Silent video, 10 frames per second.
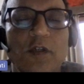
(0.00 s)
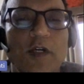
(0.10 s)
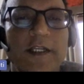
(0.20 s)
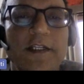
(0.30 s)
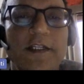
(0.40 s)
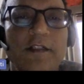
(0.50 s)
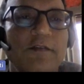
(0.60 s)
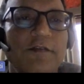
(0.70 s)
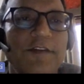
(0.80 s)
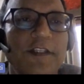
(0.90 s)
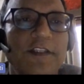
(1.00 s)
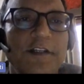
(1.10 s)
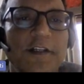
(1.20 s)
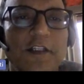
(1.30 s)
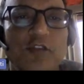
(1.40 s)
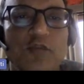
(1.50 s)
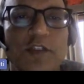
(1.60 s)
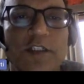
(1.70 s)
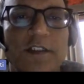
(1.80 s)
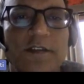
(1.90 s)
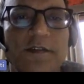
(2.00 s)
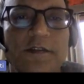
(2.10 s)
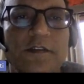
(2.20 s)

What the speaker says: Now I need a weather details over here.